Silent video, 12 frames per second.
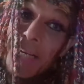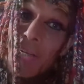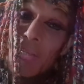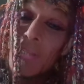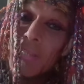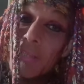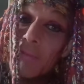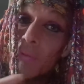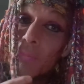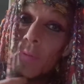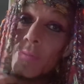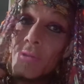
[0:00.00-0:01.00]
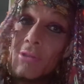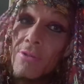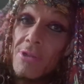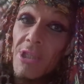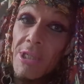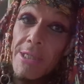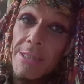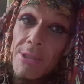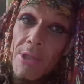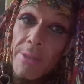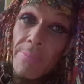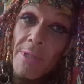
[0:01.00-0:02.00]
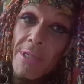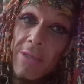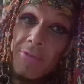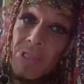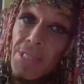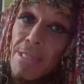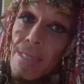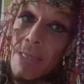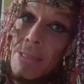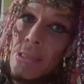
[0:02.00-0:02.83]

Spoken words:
You think you've got problems? I've got a girl inside me every day.